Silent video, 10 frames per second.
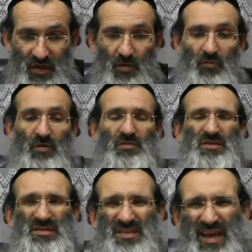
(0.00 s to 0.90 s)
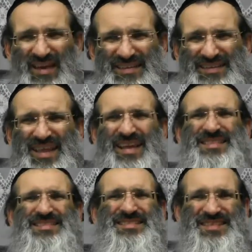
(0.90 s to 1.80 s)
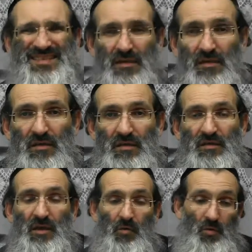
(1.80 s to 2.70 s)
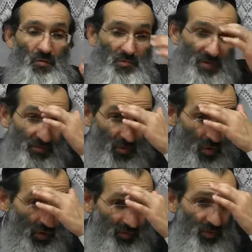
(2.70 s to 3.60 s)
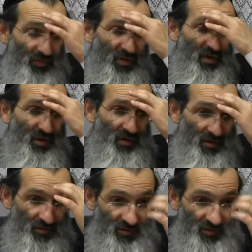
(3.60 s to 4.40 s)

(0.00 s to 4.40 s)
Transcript: Now, we have to understand that when we mean mochim over here,